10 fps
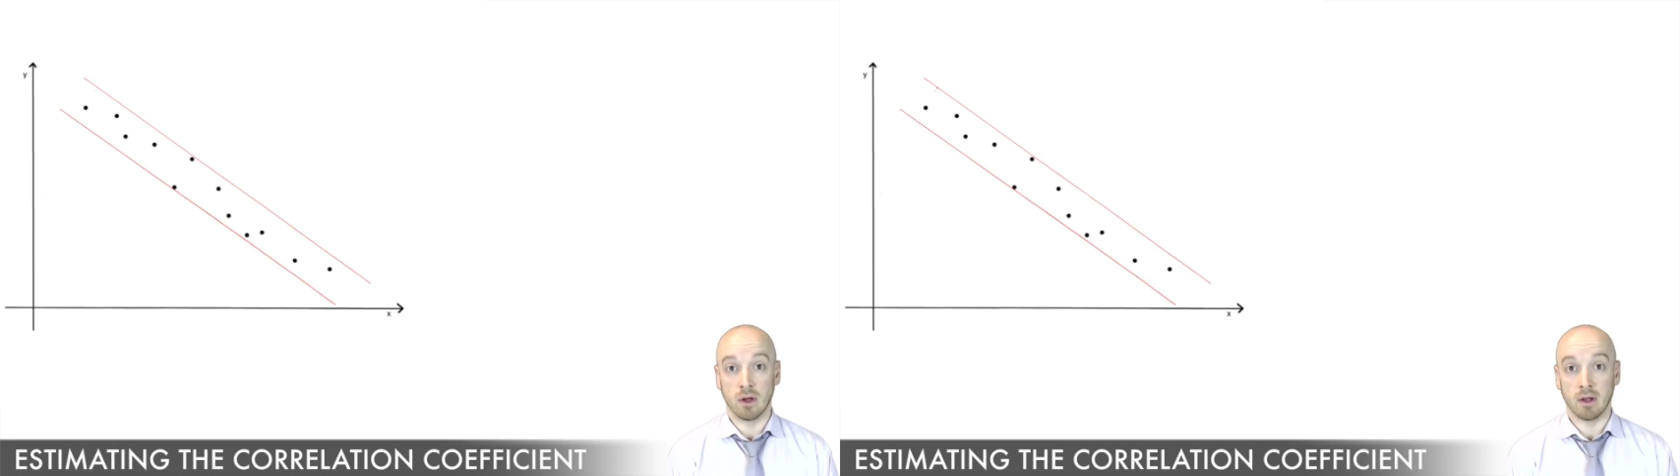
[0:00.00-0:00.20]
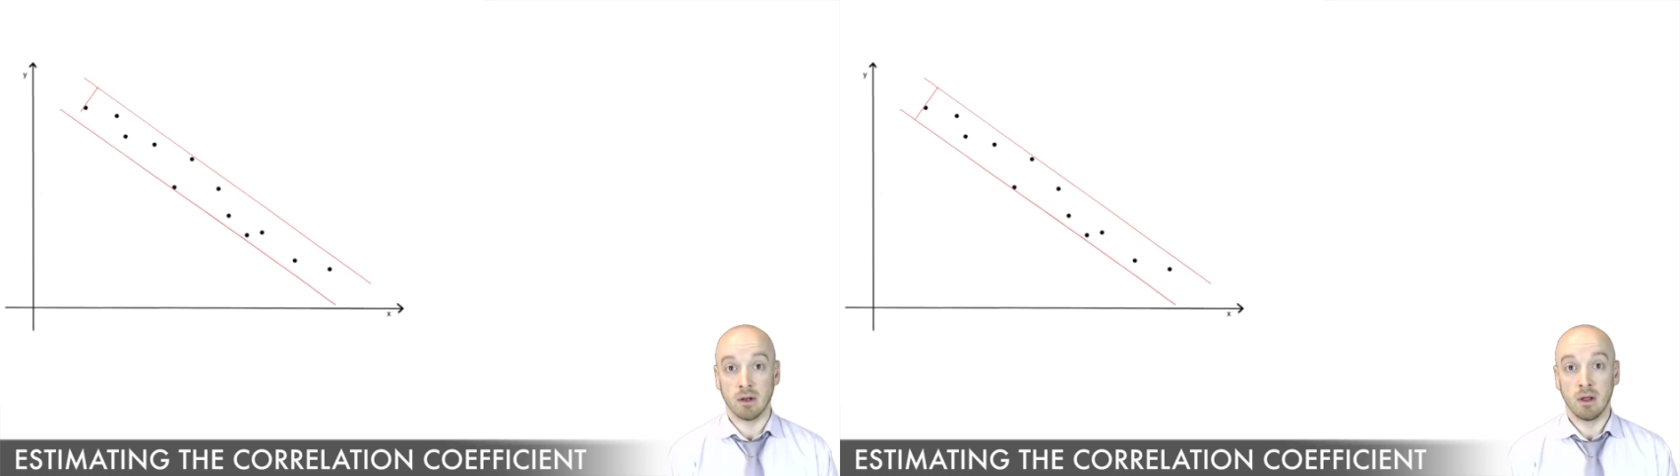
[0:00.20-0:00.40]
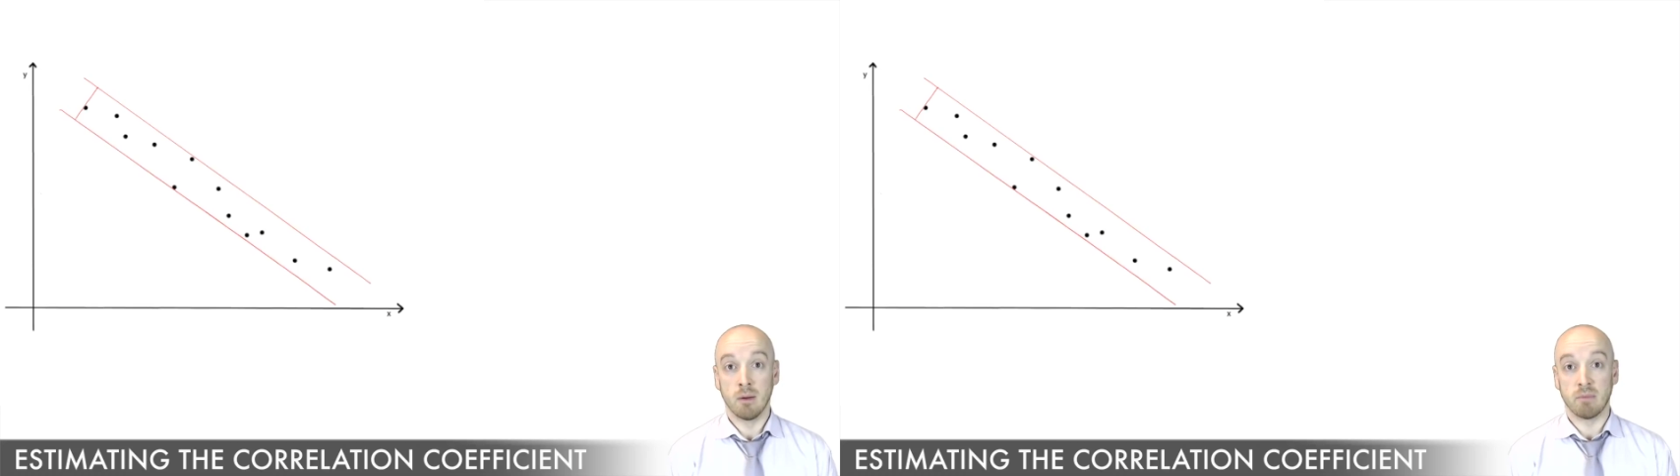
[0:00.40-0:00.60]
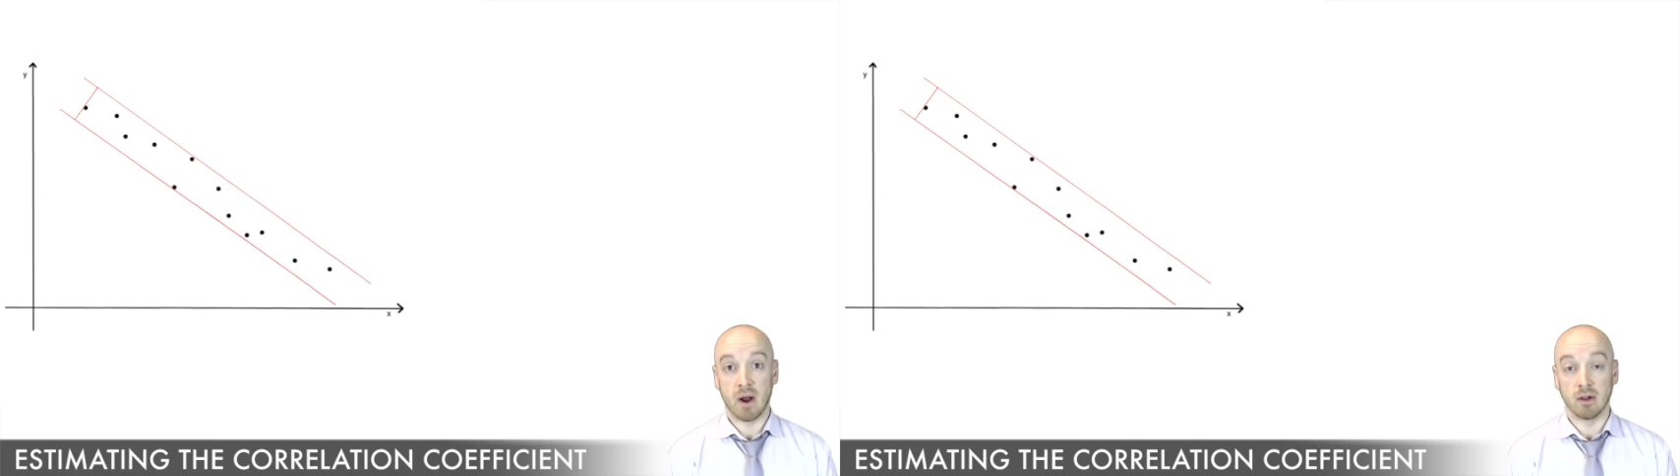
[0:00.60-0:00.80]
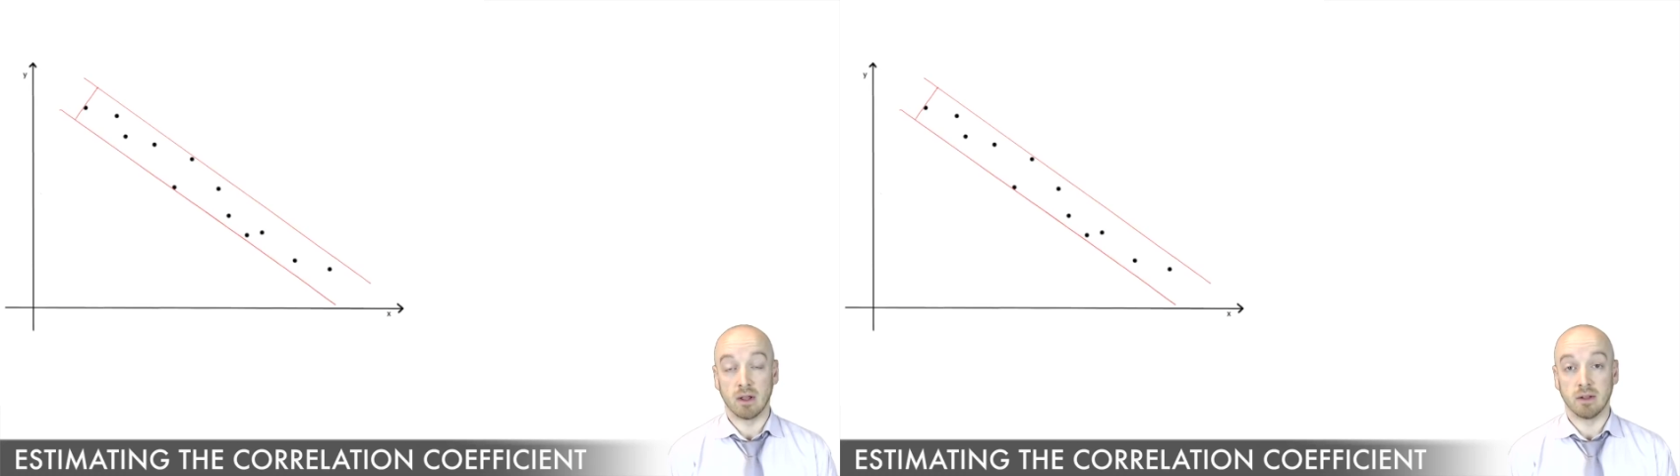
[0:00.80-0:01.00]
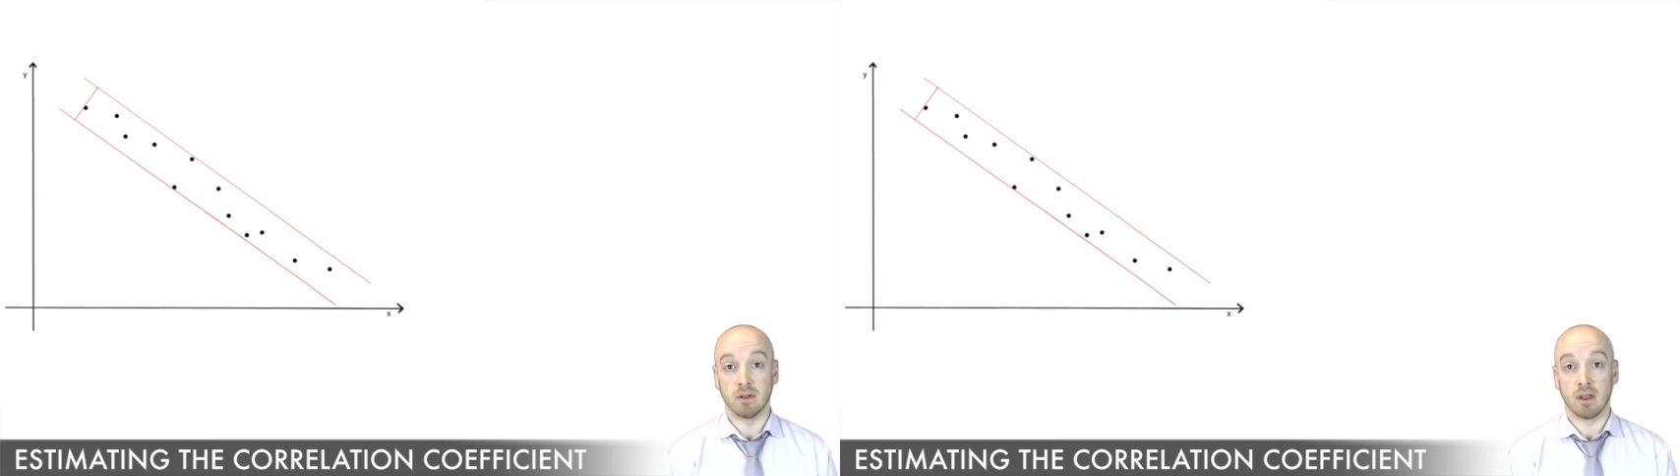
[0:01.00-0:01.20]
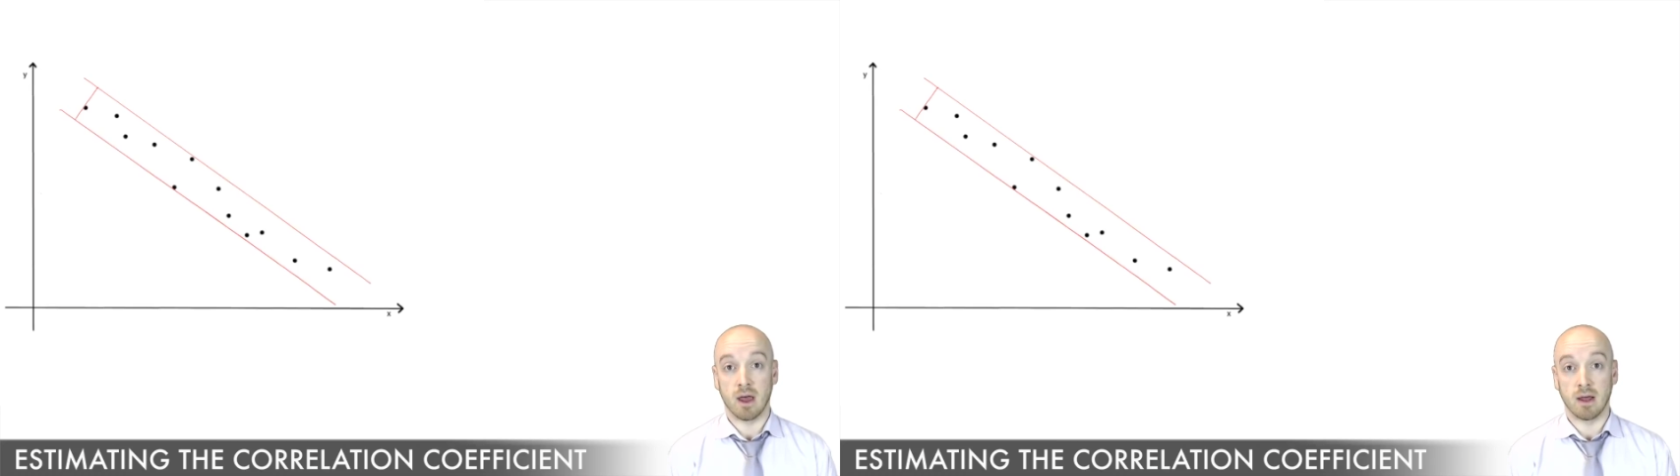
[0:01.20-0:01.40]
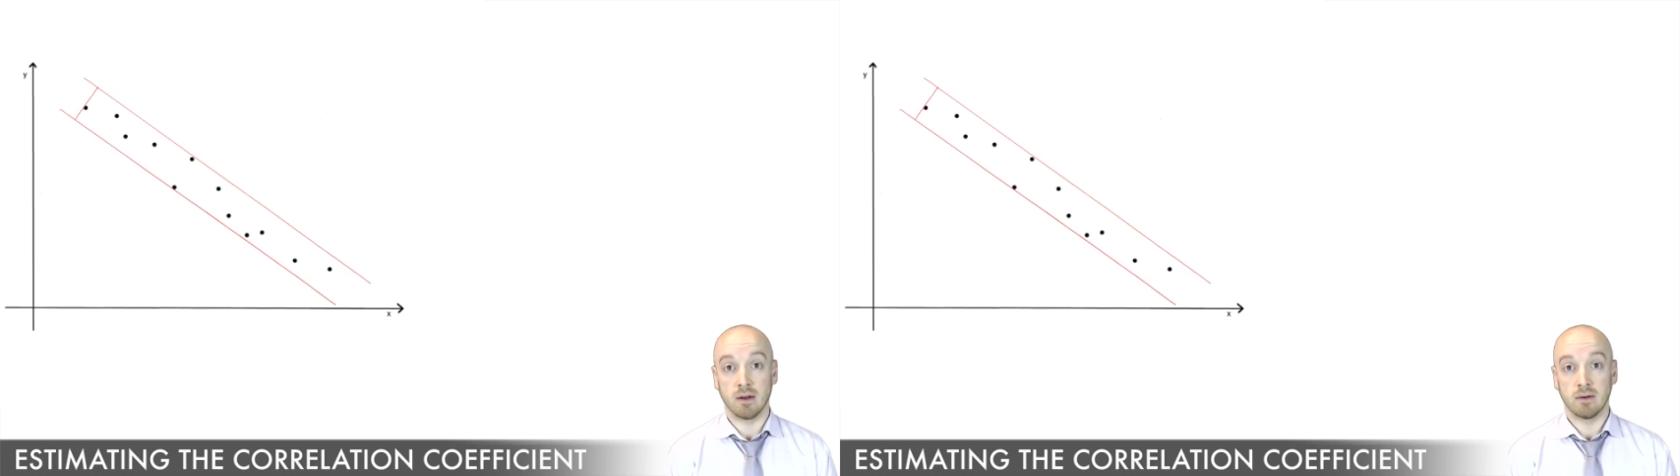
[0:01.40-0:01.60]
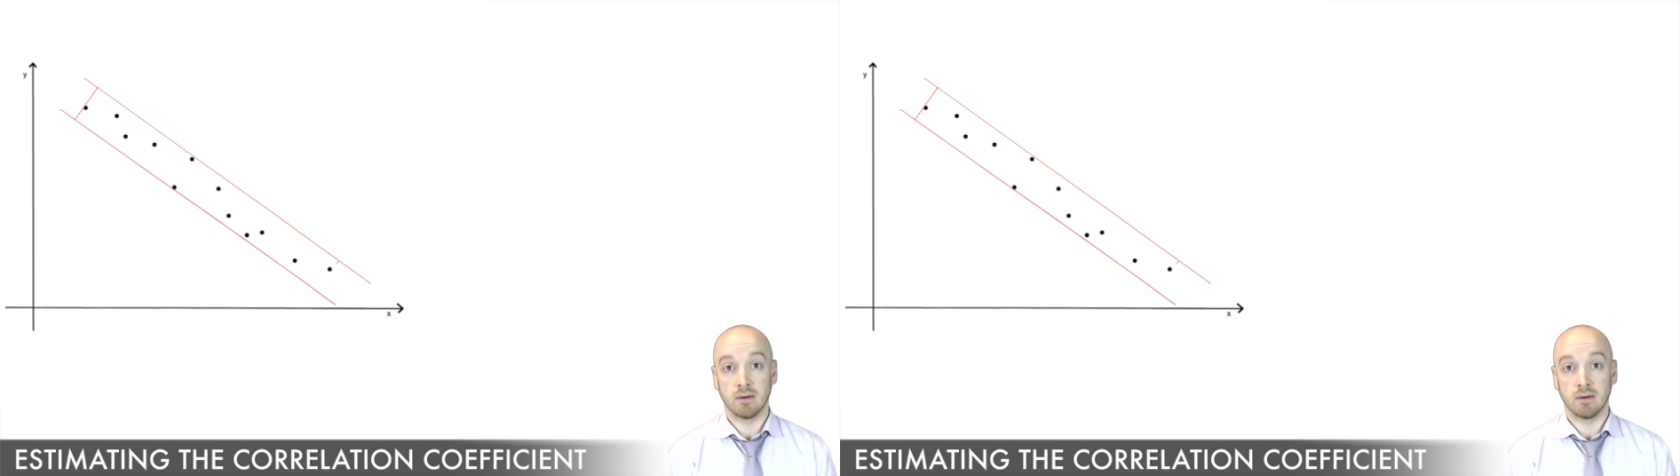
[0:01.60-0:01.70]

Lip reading: line parallel to that.